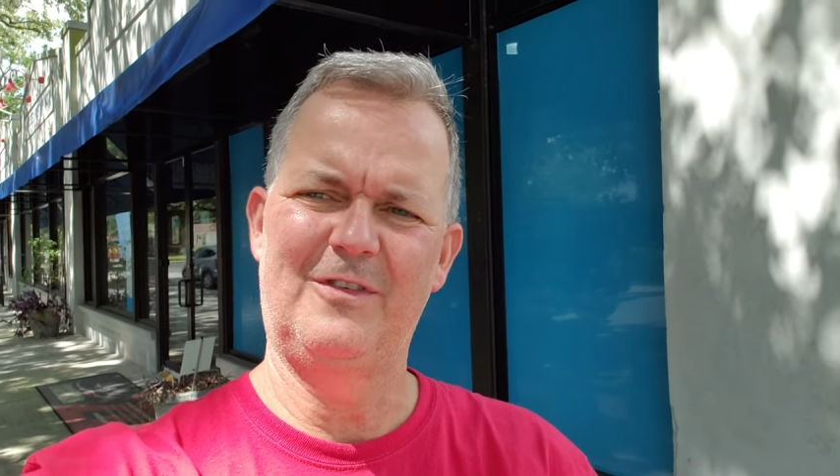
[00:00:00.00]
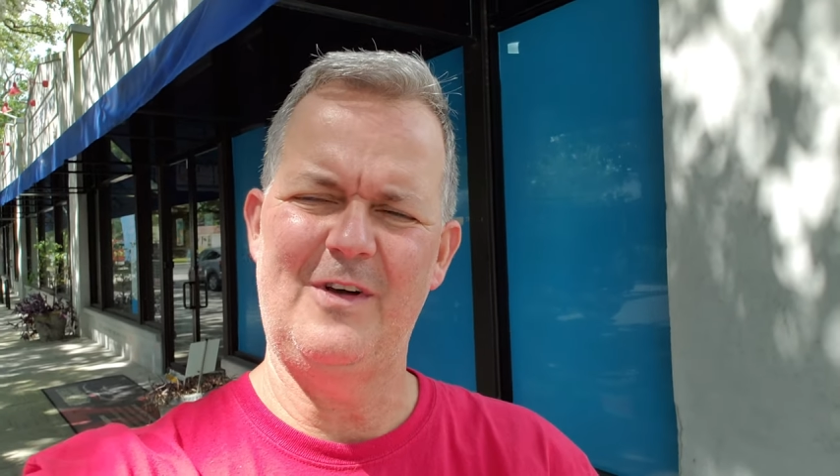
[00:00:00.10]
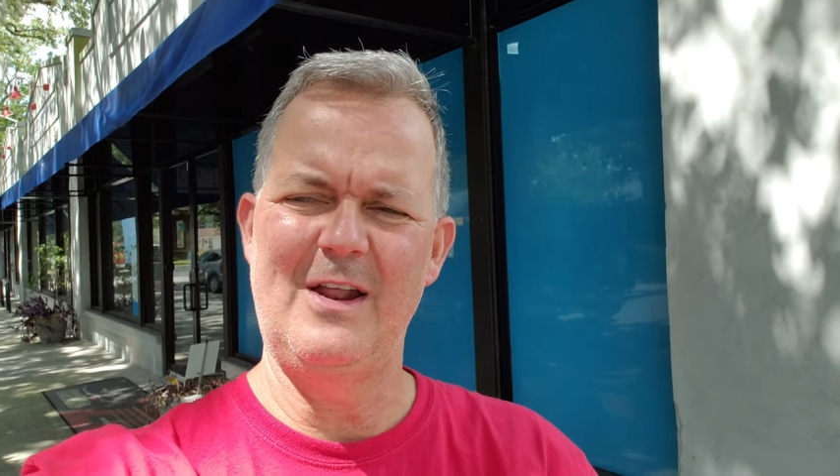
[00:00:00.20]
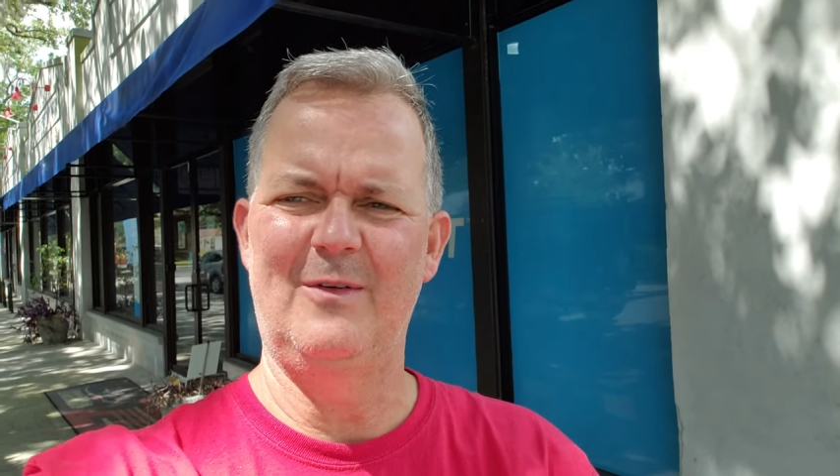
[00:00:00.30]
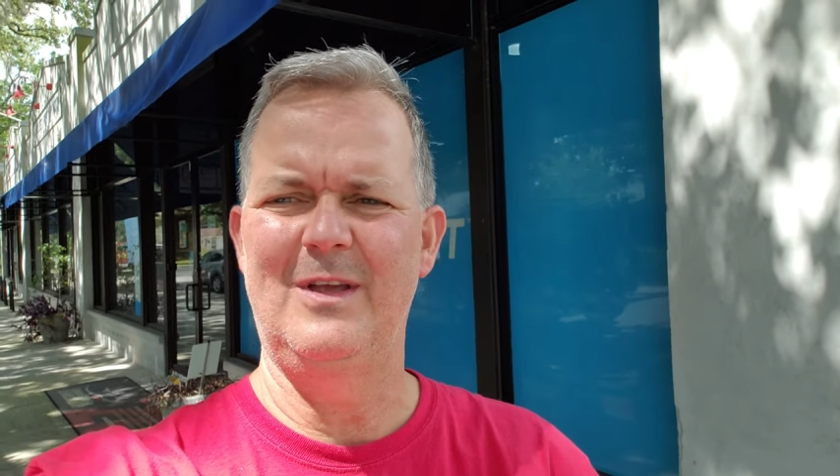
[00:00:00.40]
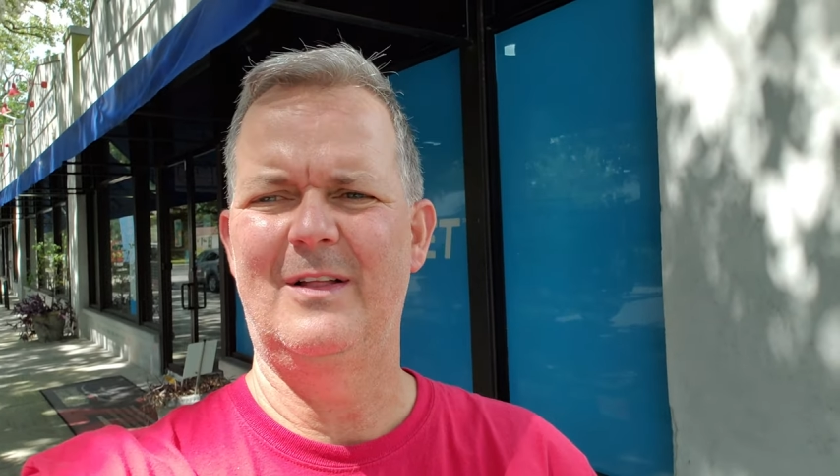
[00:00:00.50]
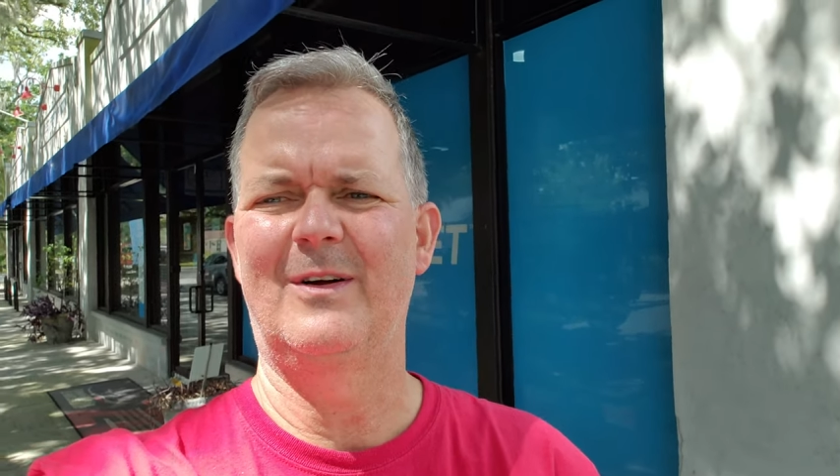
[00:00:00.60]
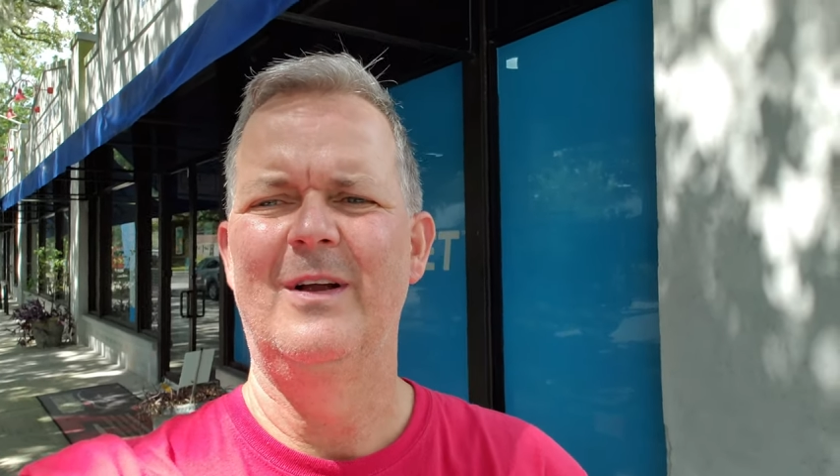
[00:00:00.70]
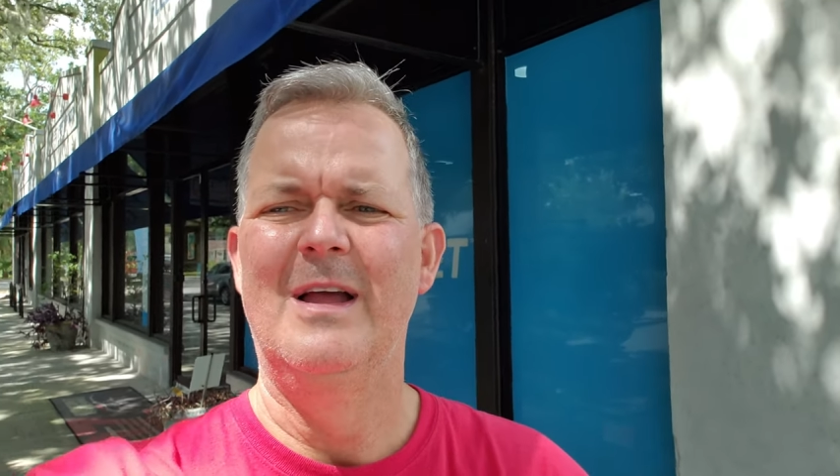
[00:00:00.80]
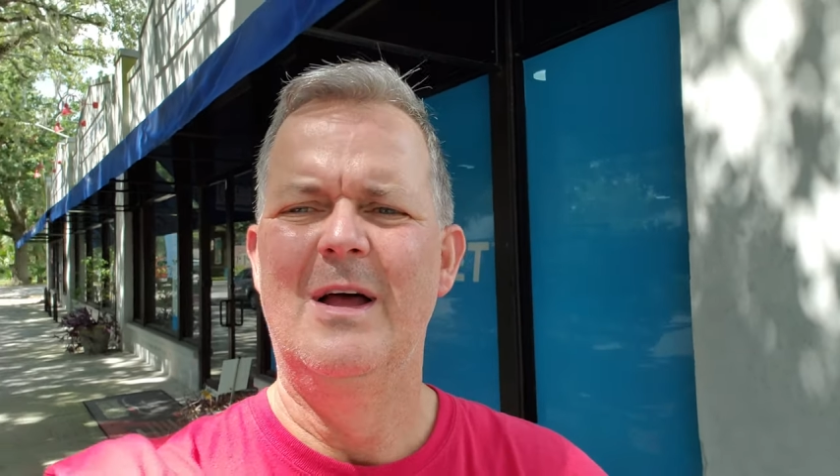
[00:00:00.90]
fatter than the other.
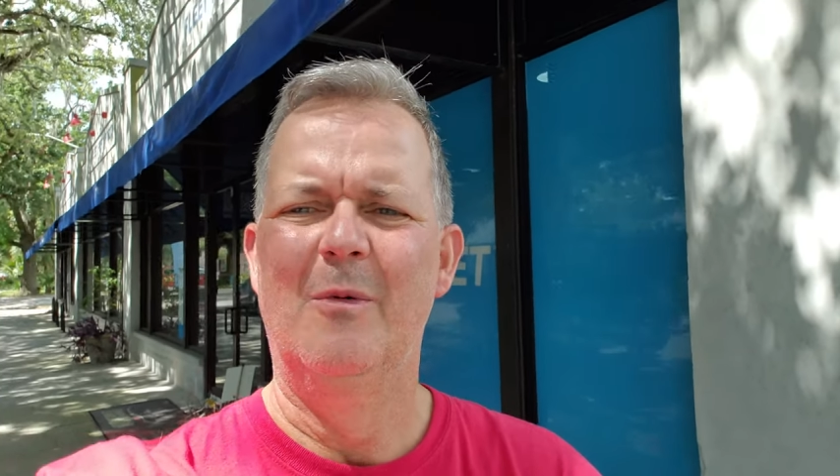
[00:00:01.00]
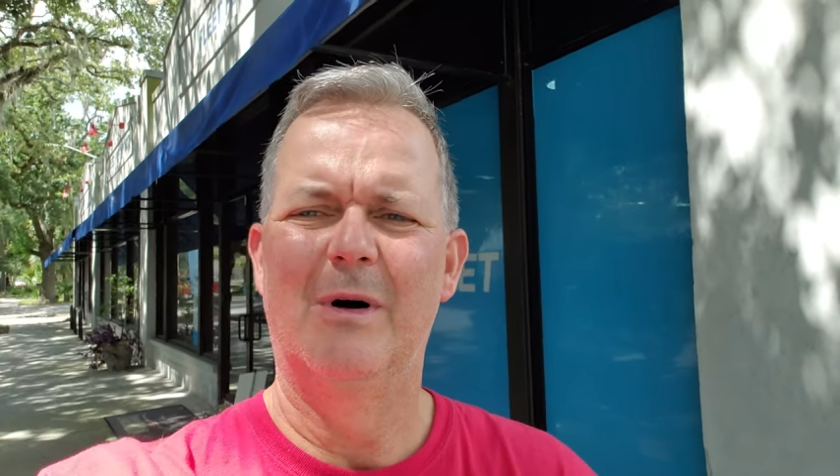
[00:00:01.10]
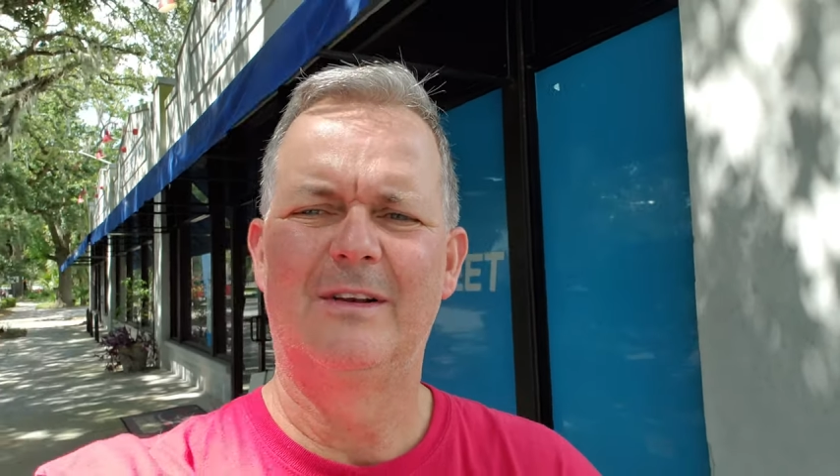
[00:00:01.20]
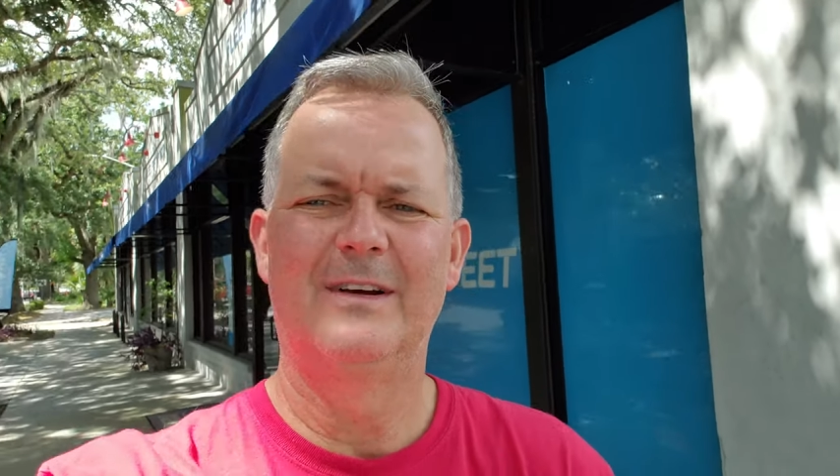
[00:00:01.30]
But